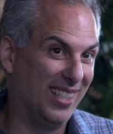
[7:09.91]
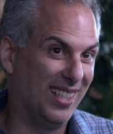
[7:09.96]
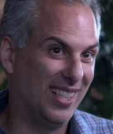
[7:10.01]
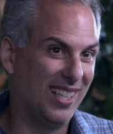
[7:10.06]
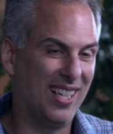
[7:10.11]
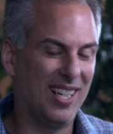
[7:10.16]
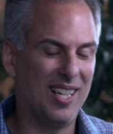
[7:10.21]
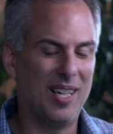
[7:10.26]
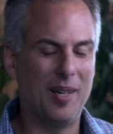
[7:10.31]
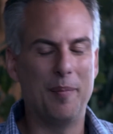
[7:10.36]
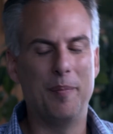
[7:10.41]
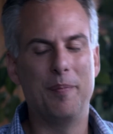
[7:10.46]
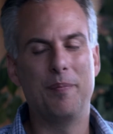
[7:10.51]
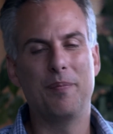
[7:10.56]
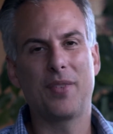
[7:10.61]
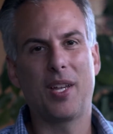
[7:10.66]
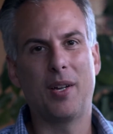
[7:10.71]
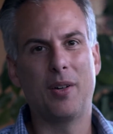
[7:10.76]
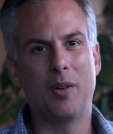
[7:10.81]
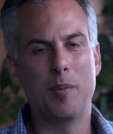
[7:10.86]
I
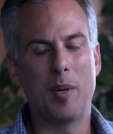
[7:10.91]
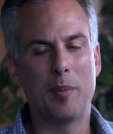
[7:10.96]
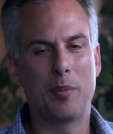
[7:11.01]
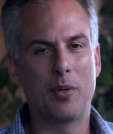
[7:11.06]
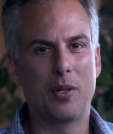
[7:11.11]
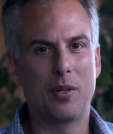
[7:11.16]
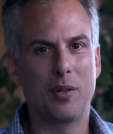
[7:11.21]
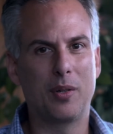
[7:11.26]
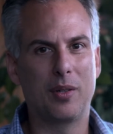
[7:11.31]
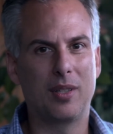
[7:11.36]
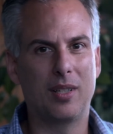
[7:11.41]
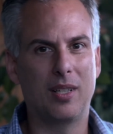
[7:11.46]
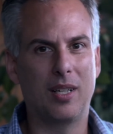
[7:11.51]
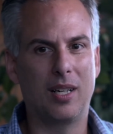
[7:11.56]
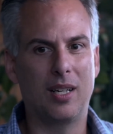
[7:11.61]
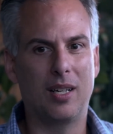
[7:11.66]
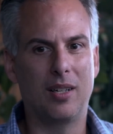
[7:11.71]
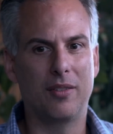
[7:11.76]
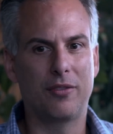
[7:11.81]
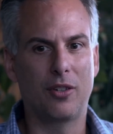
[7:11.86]
remember
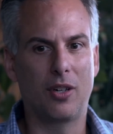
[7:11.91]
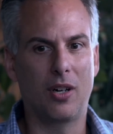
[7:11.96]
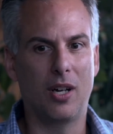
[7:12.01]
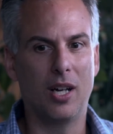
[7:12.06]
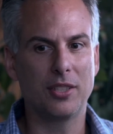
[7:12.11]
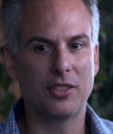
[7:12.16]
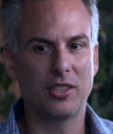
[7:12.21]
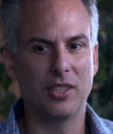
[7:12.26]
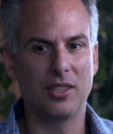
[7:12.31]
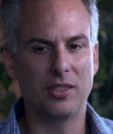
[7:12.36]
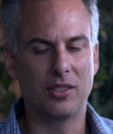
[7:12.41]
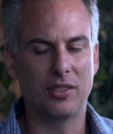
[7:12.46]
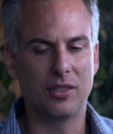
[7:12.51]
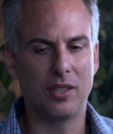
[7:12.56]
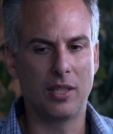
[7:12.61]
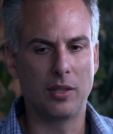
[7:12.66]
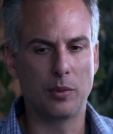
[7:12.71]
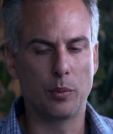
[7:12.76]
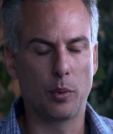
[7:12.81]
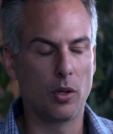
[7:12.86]
for us,
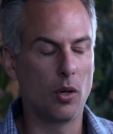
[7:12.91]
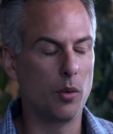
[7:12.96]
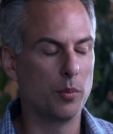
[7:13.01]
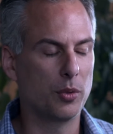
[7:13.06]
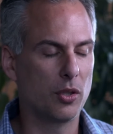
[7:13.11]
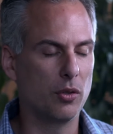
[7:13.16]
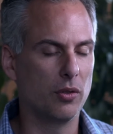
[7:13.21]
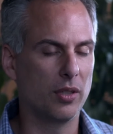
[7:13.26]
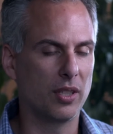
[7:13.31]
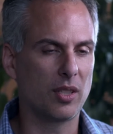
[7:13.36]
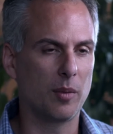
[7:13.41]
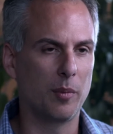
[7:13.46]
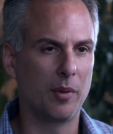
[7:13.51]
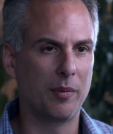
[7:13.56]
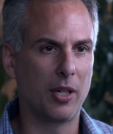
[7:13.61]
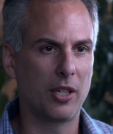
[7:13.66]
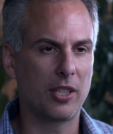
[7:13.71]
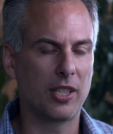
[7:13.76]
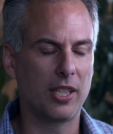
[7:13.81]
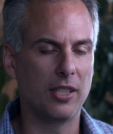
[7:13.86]
as we're homeschooling some of
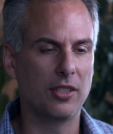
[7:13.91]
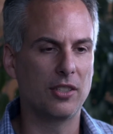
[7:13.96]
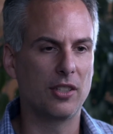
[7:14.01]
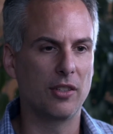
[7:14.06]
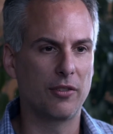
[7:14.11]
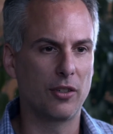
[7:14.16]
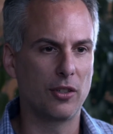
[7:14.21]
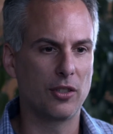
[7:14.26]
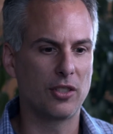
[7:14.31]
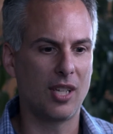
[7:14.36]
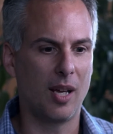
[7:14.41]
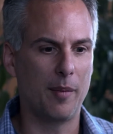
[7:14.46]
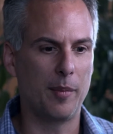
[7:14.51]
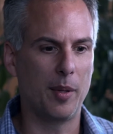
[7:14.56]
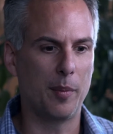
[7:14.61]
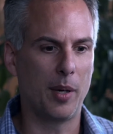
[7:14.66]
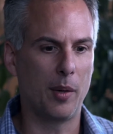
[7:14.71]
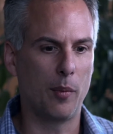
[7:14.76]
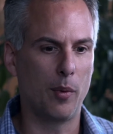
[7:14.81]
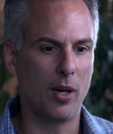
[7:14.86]
our kids, the first time that
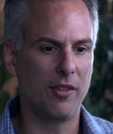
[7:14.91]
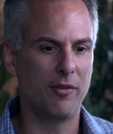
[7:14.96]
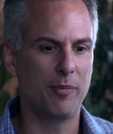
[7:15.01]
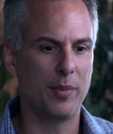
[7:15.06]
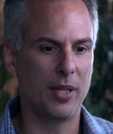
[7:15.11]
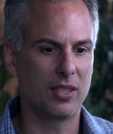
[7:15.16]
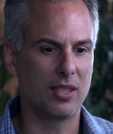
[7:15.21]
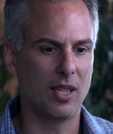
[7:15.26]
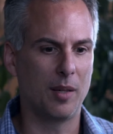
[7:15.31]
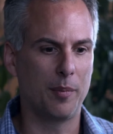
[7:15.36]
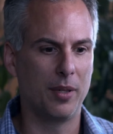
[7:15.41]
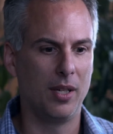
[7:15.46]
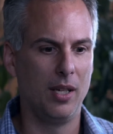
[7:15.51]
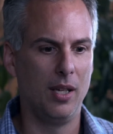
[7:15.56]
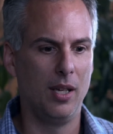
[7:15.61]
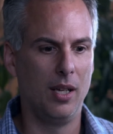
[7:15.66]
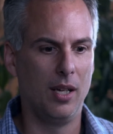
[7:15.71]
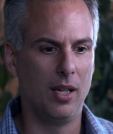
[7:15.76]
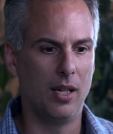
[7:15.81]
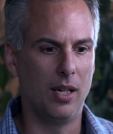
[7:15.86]
my wife picked up
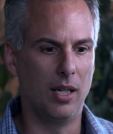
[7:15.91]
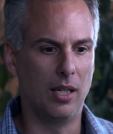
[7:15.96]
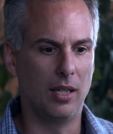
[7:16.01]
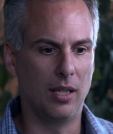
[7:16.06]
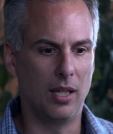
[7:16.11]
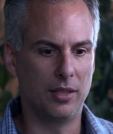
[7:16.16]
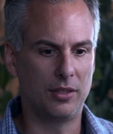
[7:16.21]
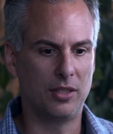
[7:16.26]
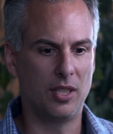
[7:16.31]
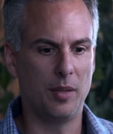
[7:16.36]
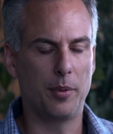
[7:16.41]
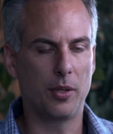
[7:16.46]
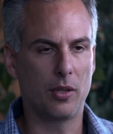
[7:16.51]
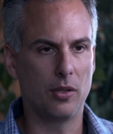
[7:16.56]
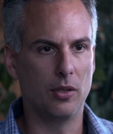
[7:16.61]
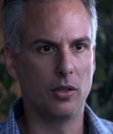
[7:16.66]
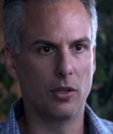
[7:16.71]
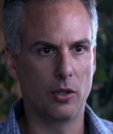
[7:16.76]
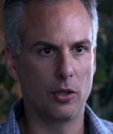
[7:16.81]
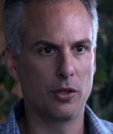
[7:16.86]
a
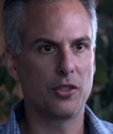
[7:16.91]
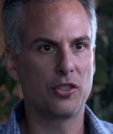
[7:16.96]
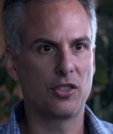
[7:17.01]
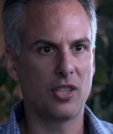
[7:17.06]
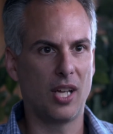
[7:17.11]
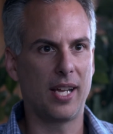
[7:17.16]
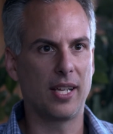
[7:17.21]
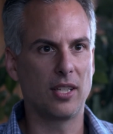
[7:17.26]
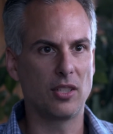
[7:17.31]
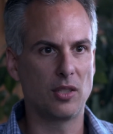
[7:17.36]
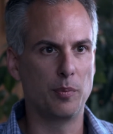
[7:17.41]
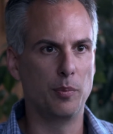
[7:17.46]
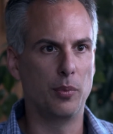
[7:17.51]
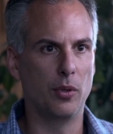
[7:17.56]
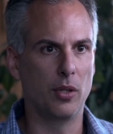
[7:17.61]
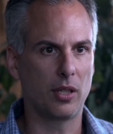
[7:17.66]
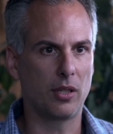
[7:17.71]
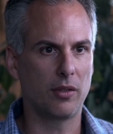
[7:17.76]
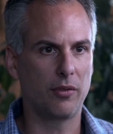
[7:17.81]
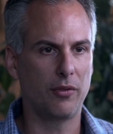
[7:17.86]
typical earth science
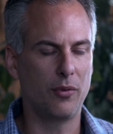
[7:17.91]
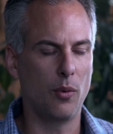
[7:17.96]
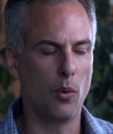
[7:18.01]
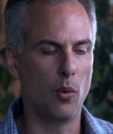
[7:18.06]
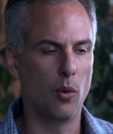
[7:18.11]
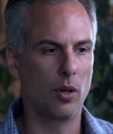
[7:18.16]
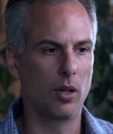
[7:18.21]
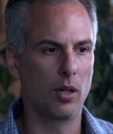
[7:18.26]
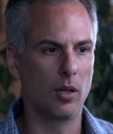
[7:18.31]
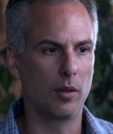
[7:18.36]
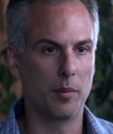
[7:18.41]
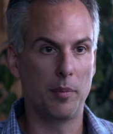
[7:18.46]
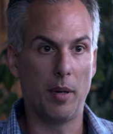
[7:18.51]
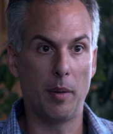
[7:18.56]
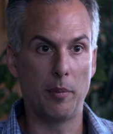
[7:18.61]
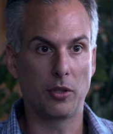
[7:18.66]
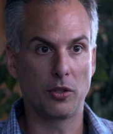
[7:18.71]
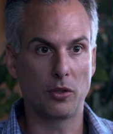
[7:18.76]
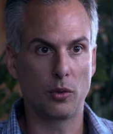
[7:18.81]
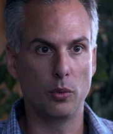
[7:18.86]
book for the
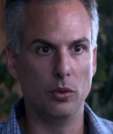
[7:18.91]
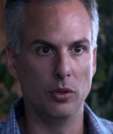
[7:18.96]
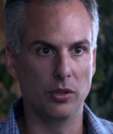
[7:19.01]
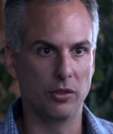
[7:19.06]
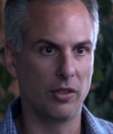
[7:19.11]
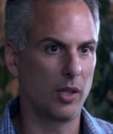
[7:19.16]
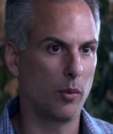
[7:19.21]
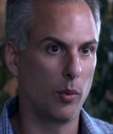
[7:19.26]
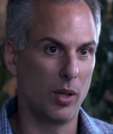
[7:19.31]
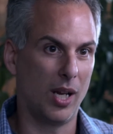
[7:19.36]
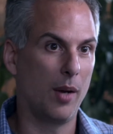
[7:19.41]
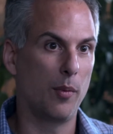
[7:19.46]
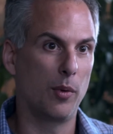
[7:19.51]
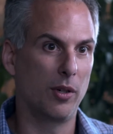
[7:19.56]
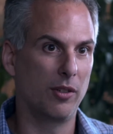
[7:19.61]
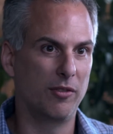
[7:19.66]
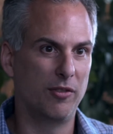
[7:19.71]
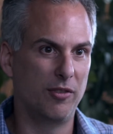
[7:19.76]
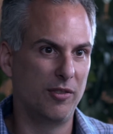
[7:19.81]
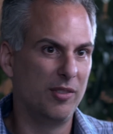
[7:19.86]
public schools, like what I would
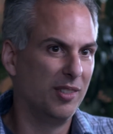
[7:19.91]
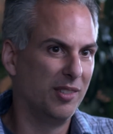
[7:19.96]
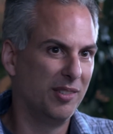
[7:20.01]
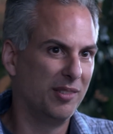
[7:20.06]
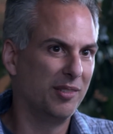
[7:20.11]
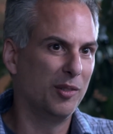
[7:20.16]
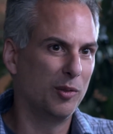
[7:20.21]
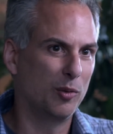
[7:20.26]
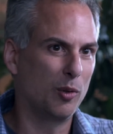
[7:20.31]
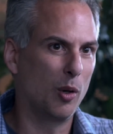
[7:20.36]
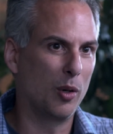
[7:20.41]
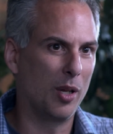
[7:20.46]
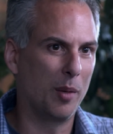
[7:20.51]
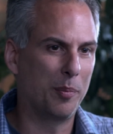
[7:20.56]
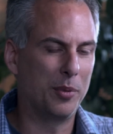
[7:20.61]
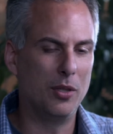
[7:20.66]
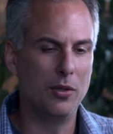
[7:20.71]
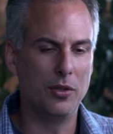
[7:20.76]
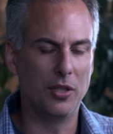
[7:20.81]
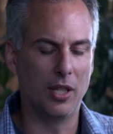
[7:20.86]
have grown up
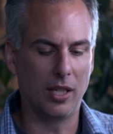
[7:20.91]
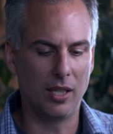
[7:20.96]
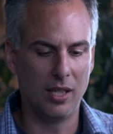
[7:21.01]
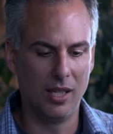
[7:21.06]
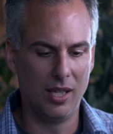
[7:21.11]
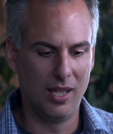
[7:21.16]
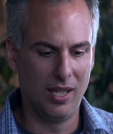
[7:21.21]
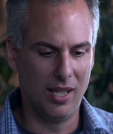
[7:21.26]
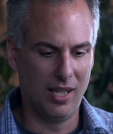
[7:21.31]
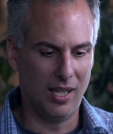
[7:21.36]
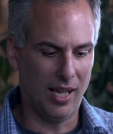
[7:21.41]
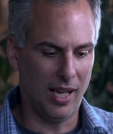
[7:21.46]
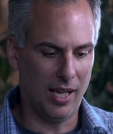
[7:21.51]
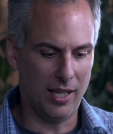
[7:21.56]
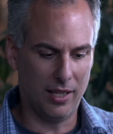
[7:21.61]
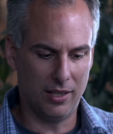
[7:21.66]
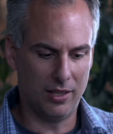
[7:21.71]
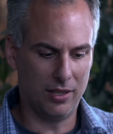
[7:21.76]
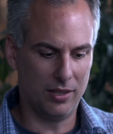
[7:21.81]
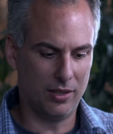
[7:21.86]
using.
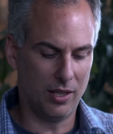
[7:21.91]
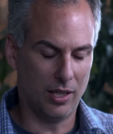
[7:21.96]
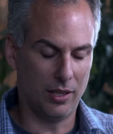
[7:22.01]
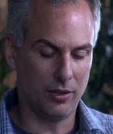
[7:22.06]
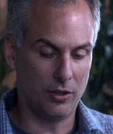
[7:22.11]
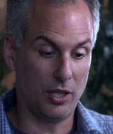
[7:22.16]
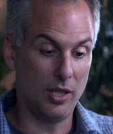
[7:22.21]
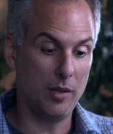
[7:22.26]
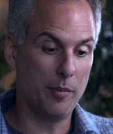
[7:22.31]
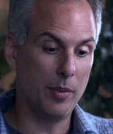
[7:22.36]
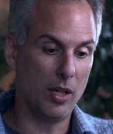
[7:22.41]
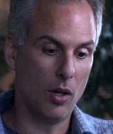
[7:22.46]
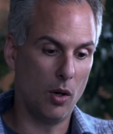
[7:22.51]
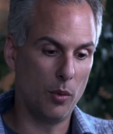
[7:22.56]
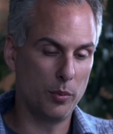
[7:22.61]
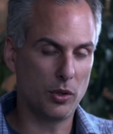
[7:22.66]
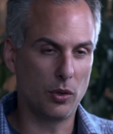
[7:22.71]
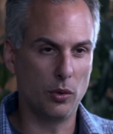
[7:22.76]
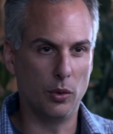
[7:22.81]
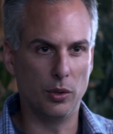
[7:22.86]
And she had been
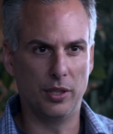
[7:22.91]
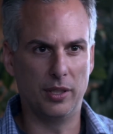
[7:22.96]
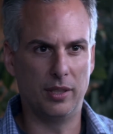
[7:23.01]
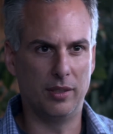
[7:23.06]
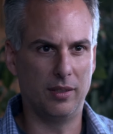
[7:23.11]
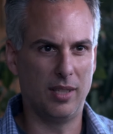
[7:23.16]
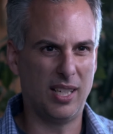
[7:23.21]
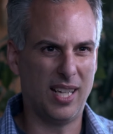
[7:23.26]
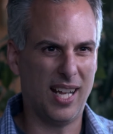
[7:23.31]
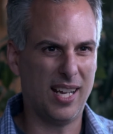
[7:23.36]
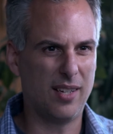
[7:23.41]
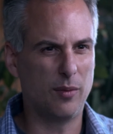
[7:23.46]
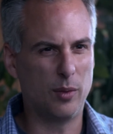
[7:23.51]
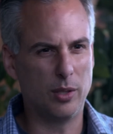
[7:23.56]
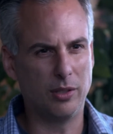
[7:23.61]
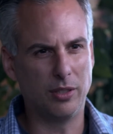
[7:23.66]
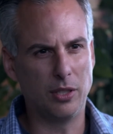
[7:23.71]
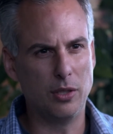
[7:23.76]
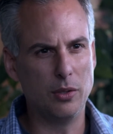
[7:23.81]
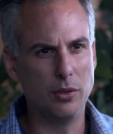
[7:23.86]
homeschooled and hadn't
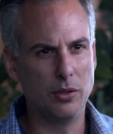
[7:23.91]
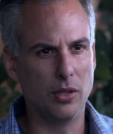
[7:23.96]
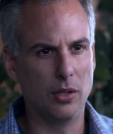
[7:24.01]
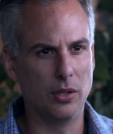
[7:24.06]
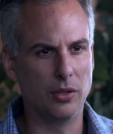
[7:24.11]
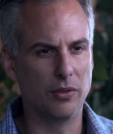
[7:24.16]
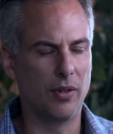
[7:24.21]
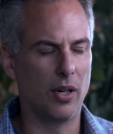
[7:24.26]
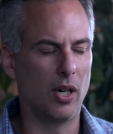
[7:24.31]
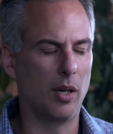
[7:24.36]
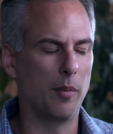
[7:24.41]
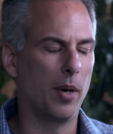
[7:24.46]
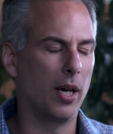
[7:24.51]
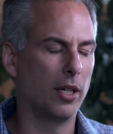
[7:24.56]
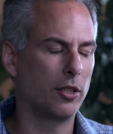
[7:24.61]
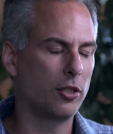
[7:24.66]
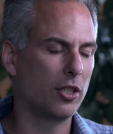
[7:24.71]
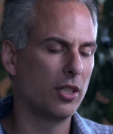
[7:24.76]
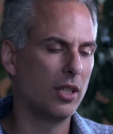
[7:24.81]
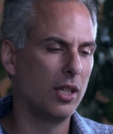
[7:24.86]
really used those very
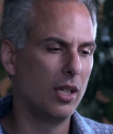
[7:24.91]
much.